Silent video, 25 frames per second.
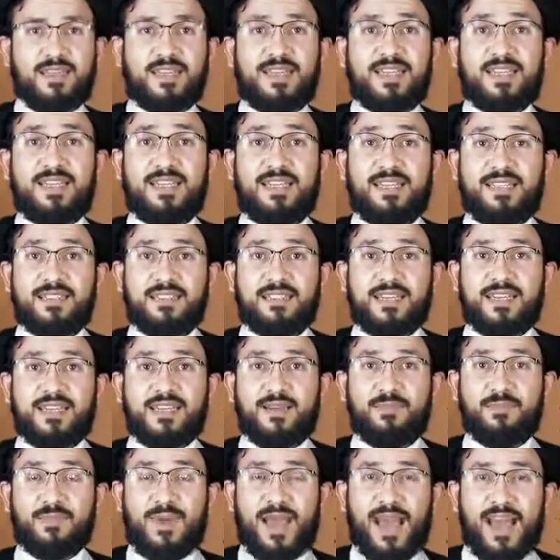It is the
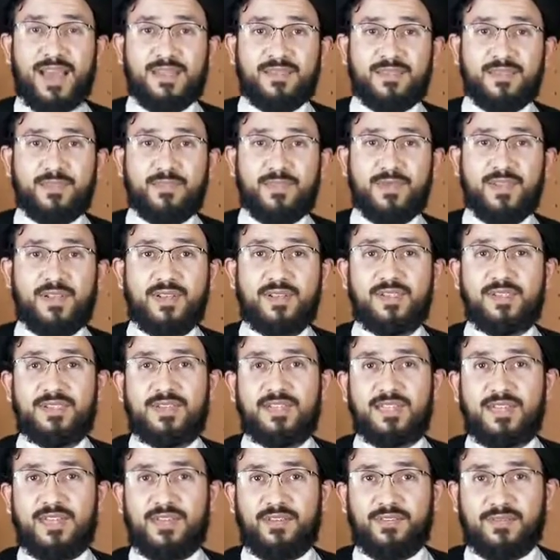
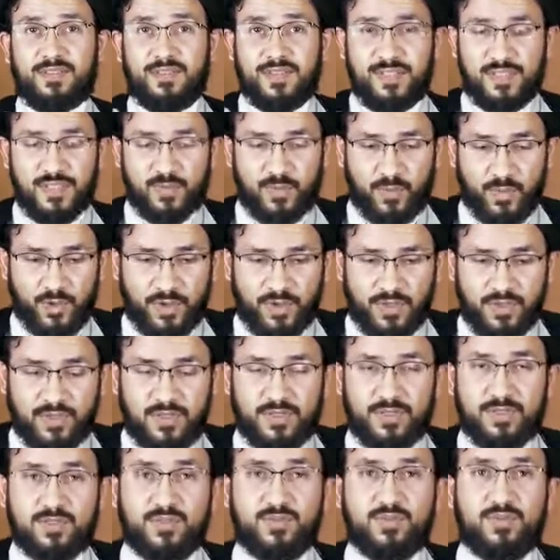compatibility of this
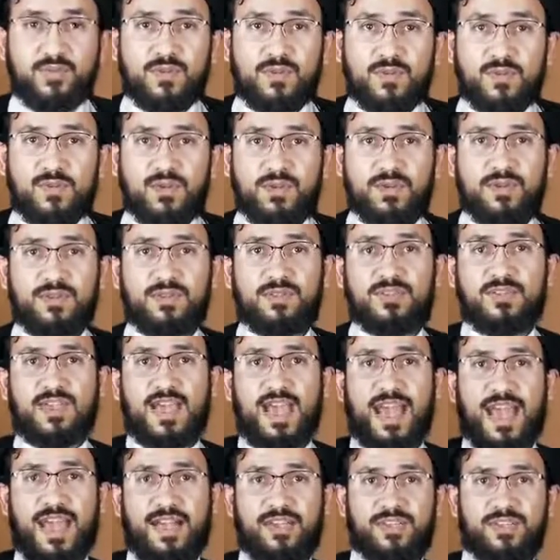person's words,
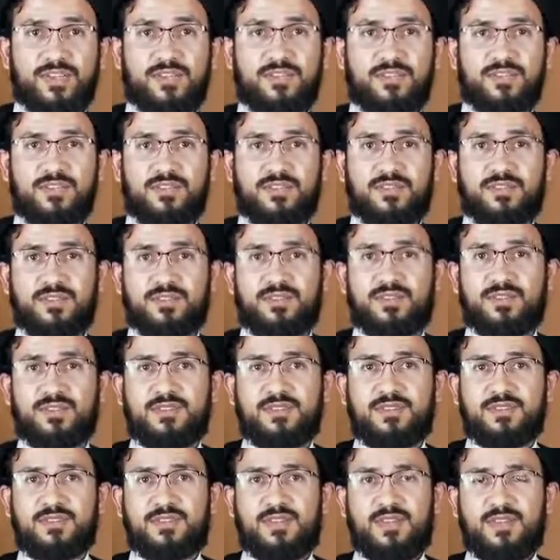
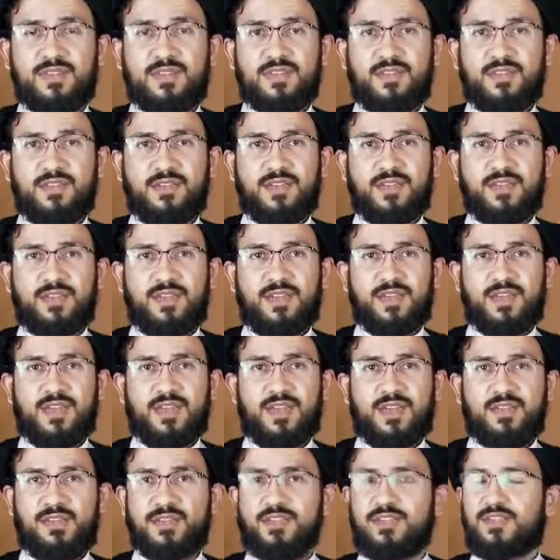actions,
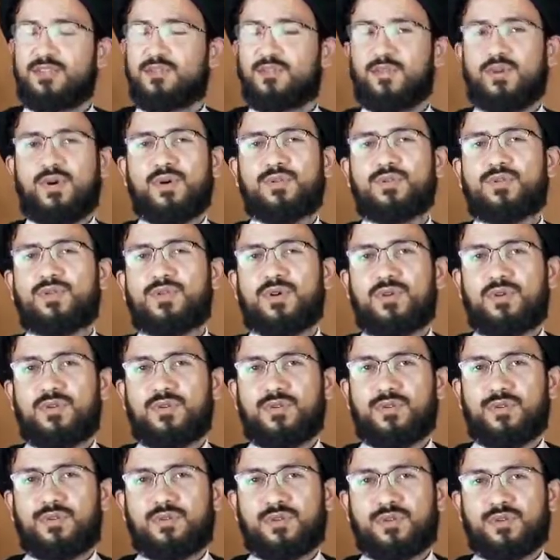and his
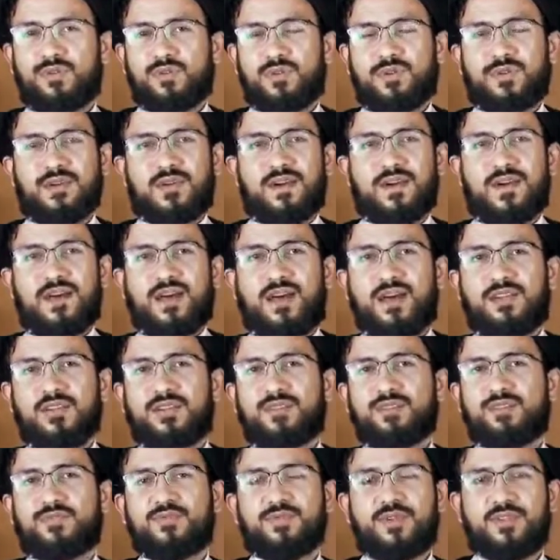mottos to Quran
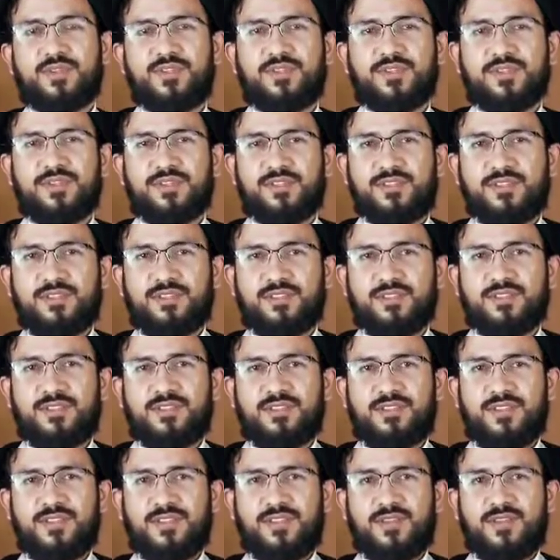and tradition.
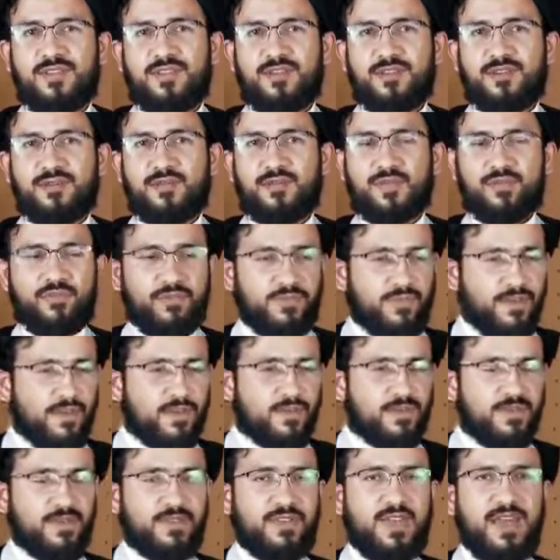We refer
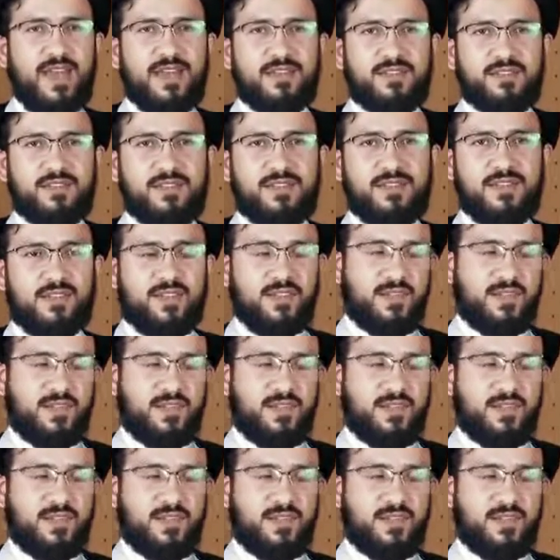to that.